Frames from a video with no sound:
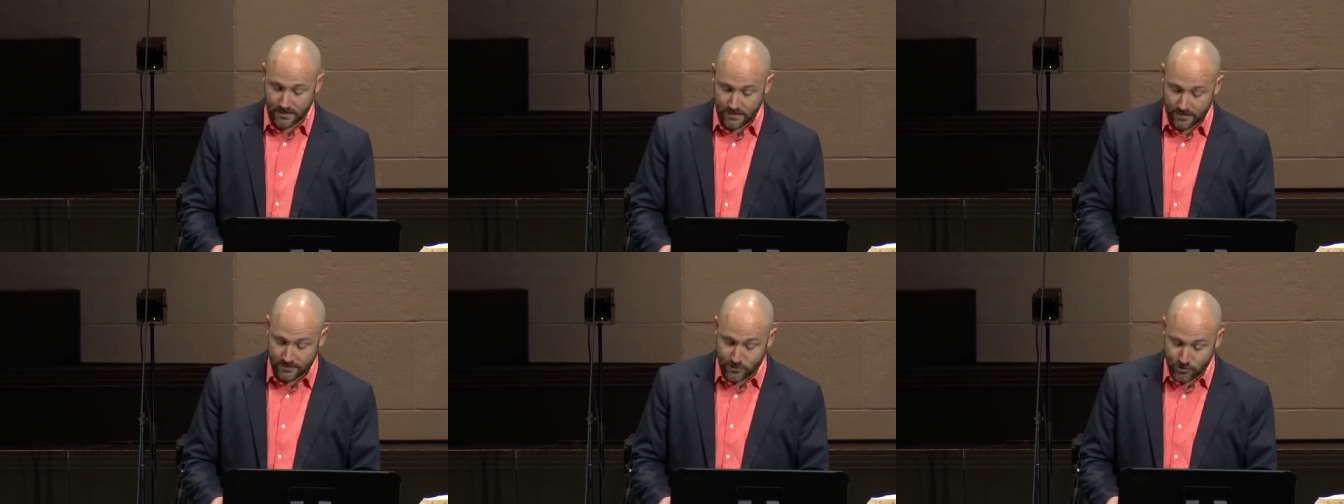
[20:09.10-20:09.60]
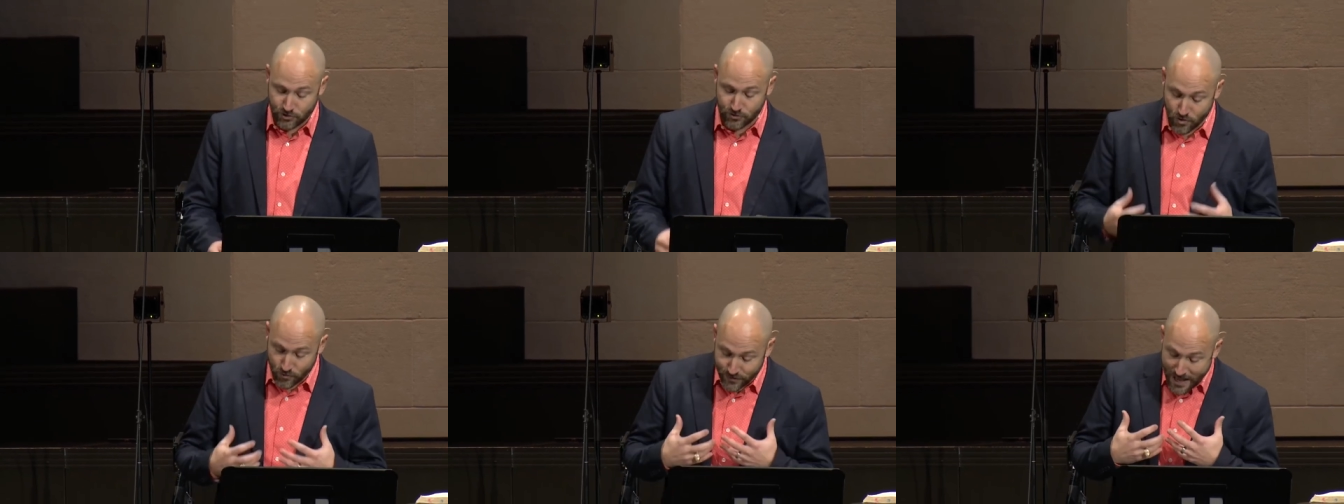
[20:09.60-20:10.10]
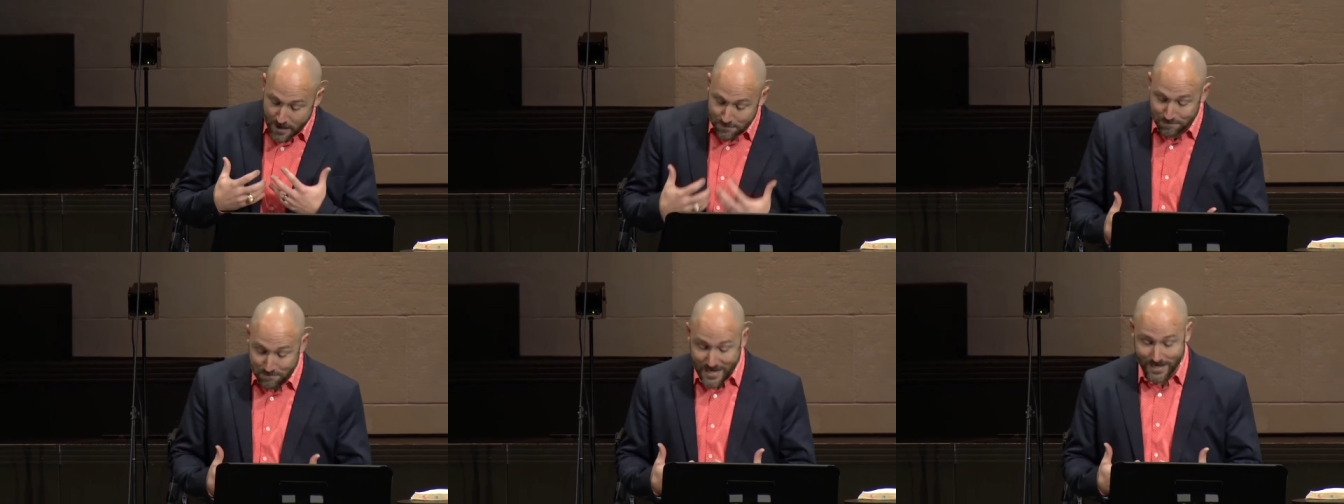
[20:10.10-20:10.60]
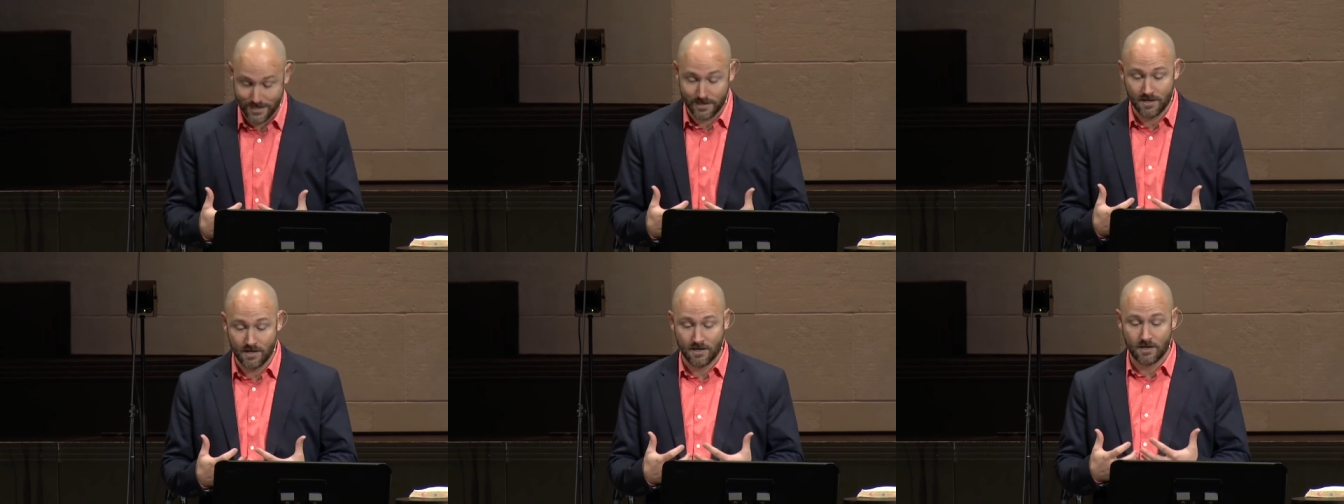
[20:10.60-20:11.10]
Did you know that
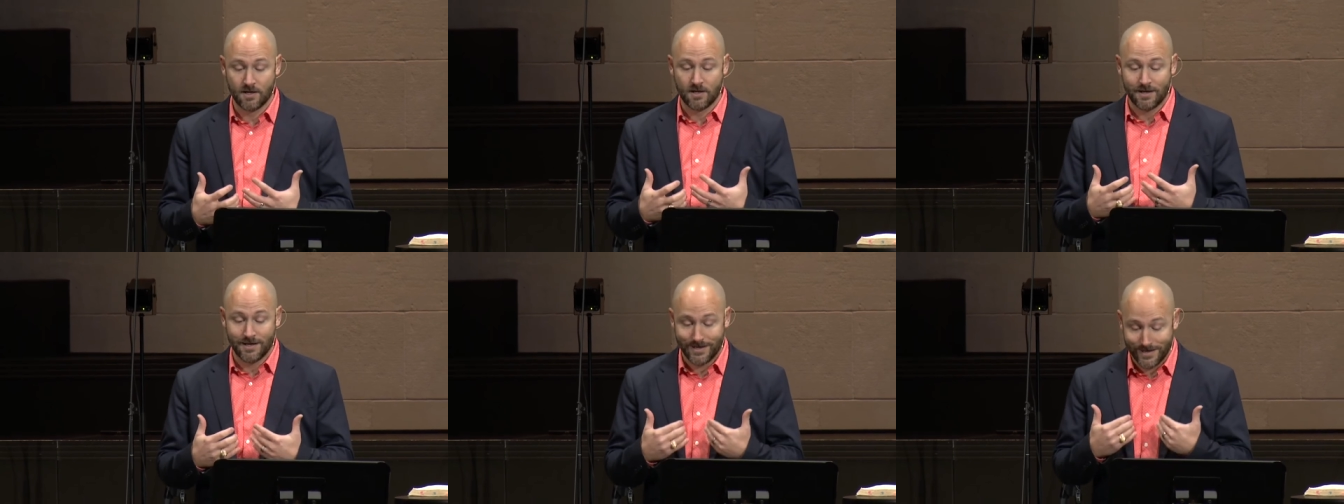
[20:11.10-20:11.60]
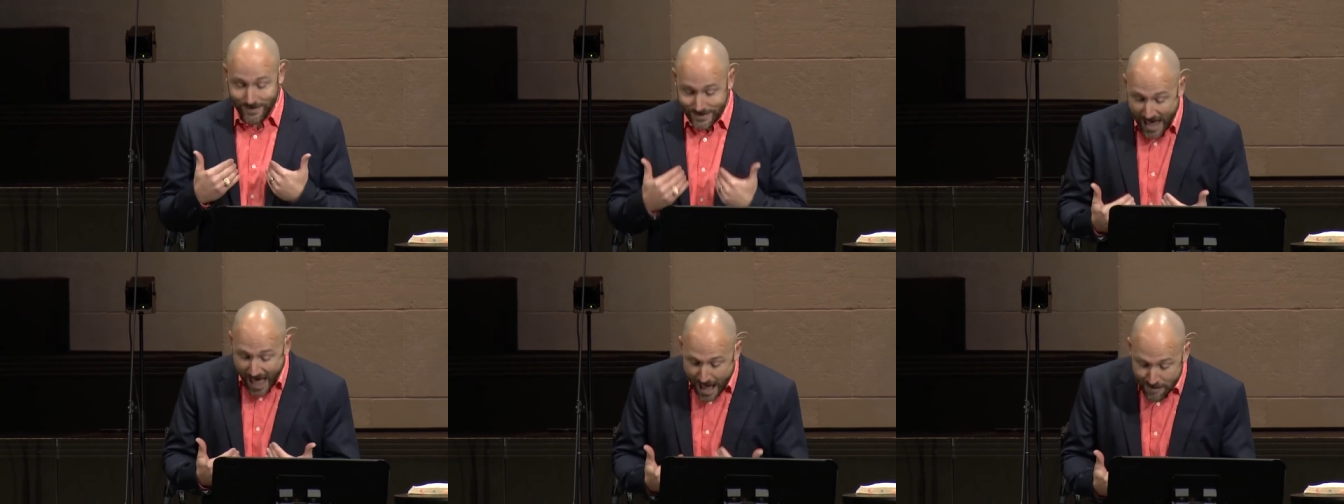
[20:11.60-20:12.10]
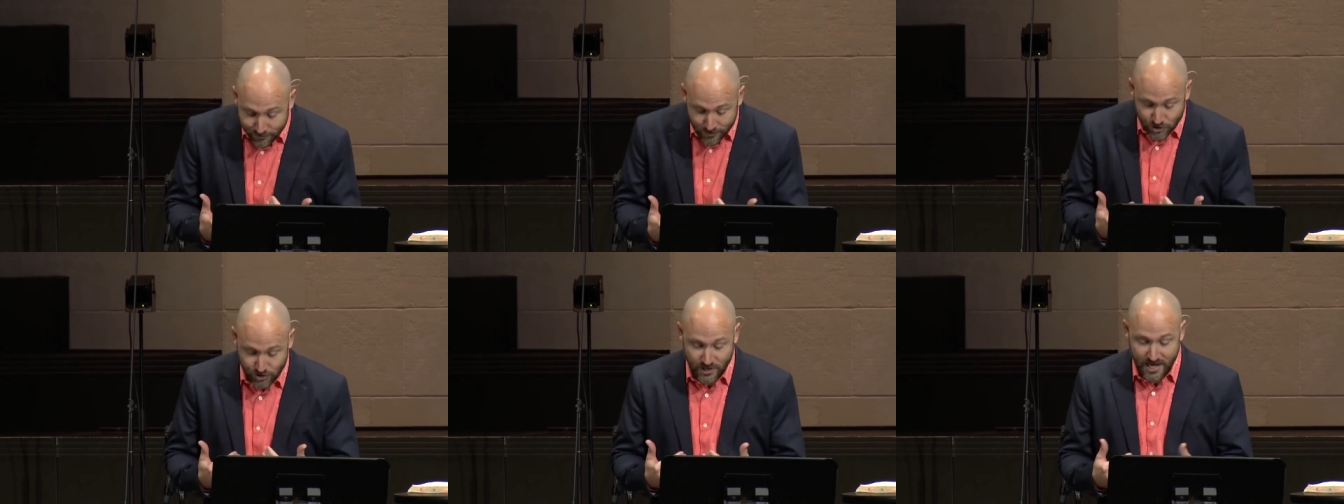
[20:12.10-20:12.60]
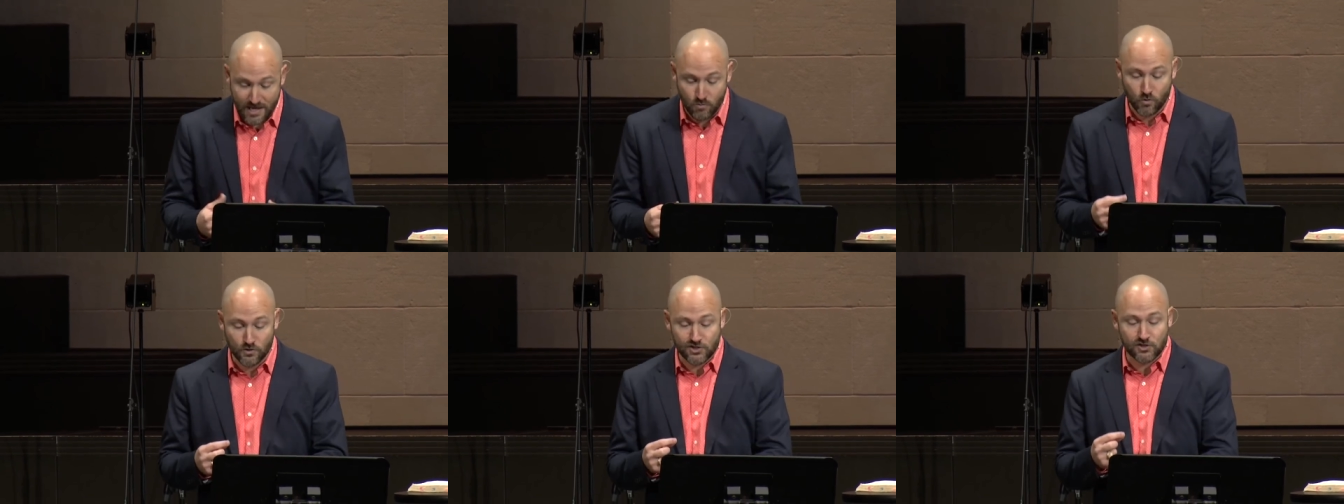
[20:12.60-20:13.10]
men in an average day
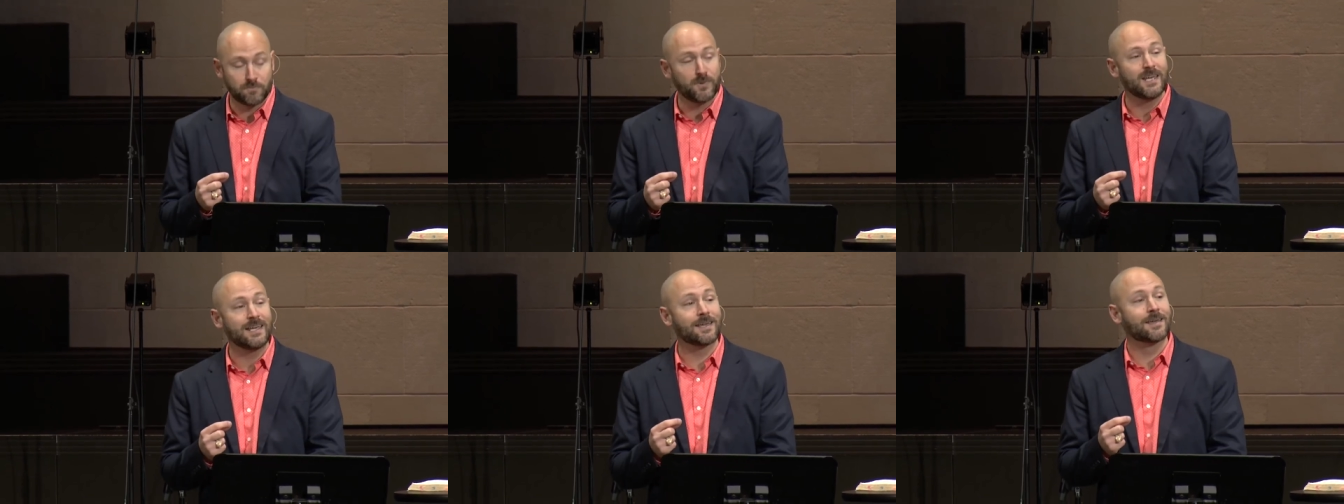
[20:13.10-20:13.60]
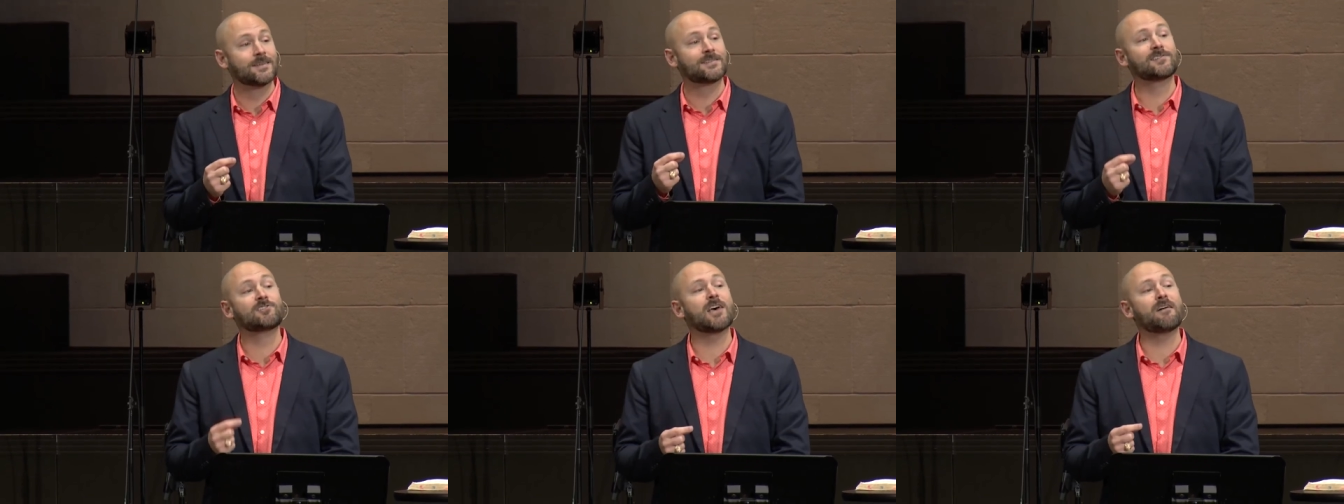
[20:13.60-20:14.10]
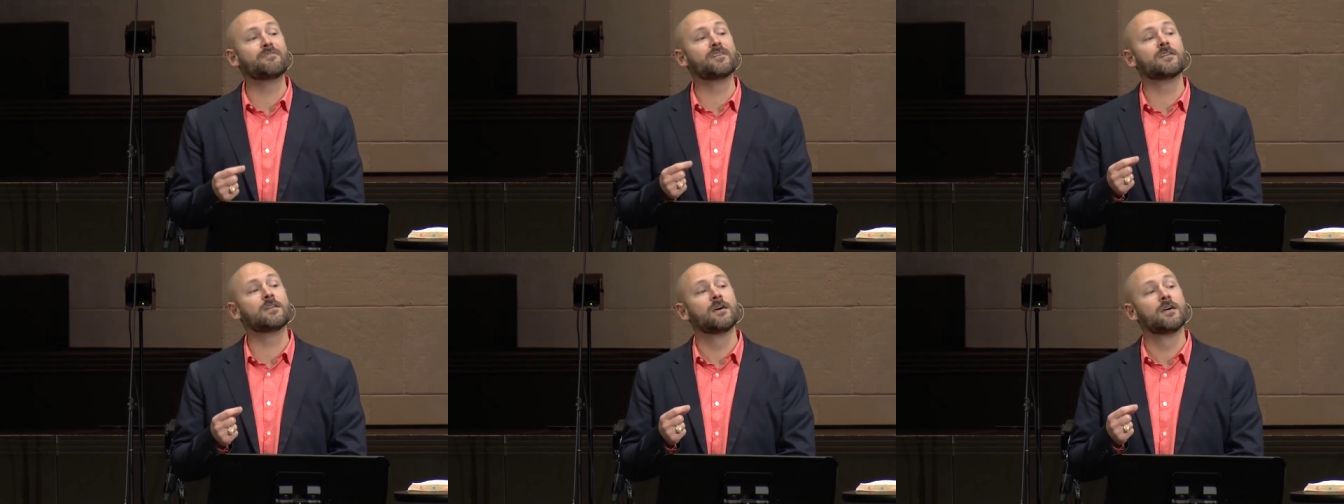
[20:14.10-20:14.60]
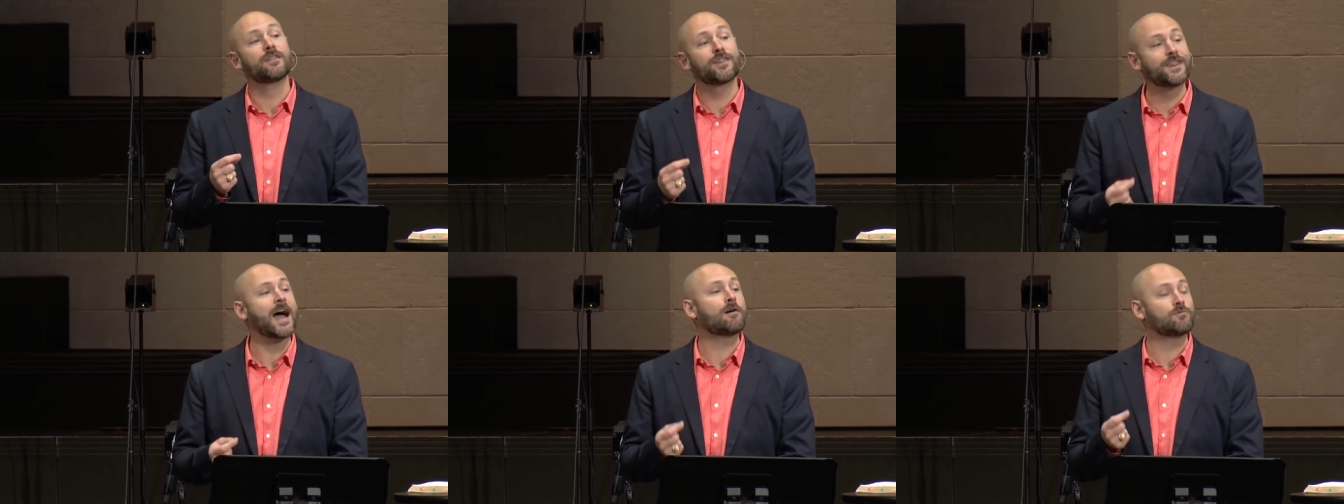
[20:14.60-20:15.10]
will speak
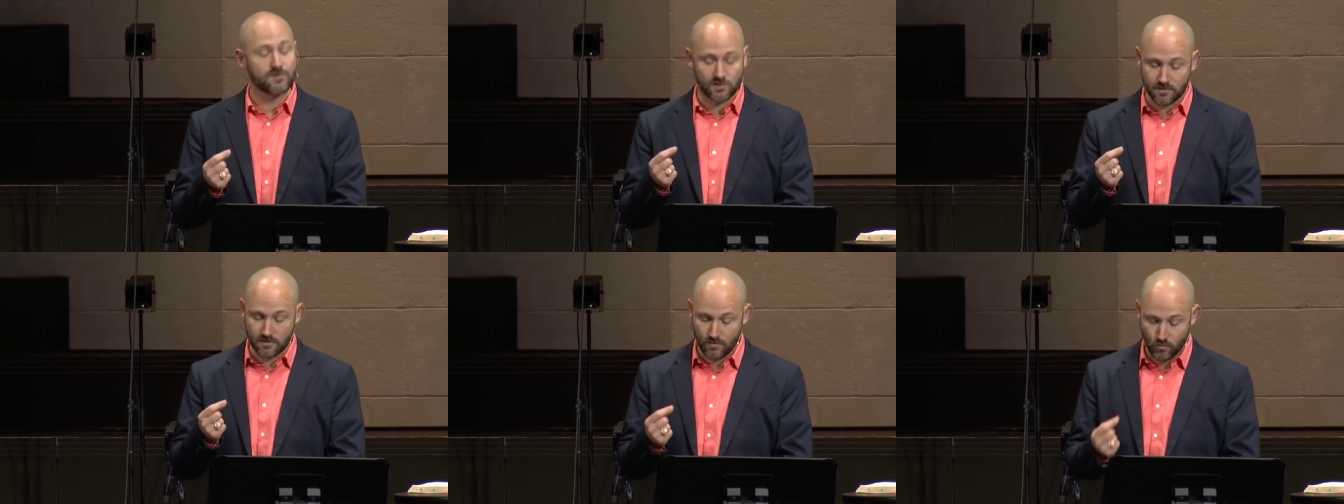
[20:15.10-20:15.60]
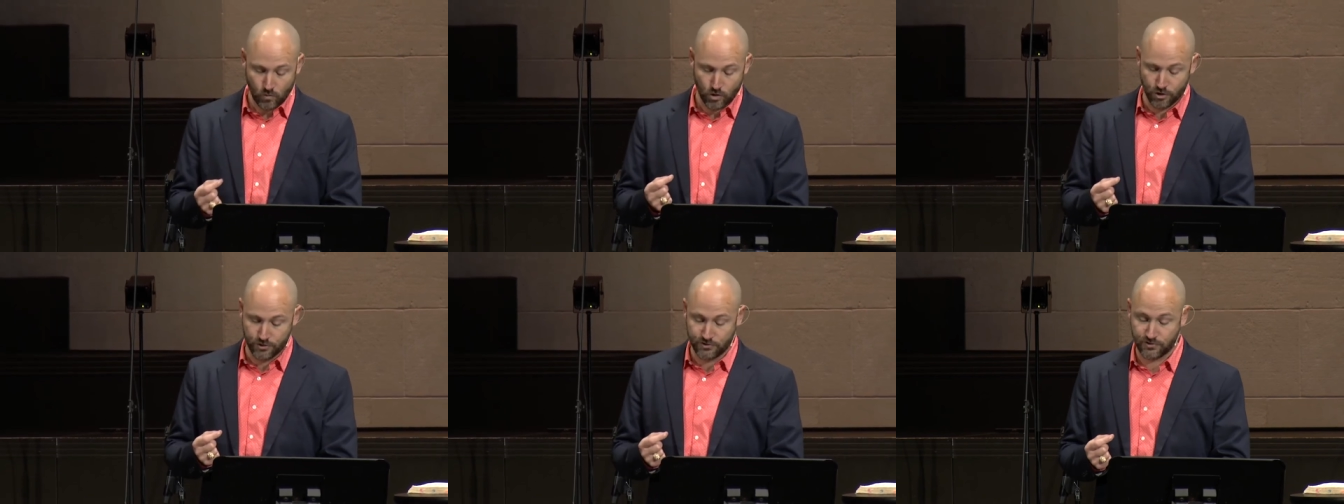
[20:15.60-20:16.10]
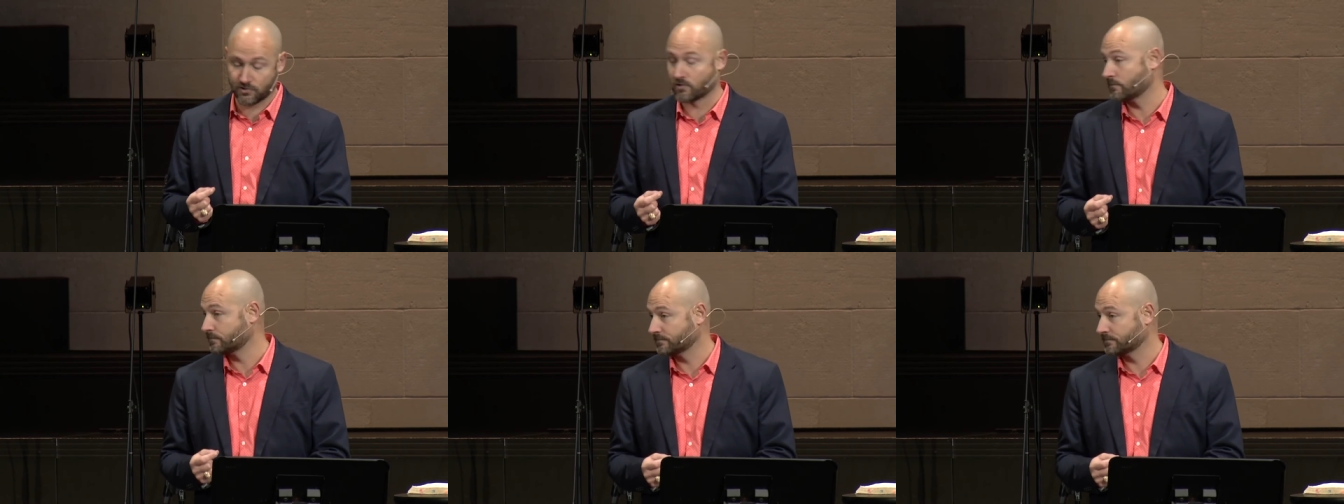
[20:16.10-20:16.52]
7,000 words?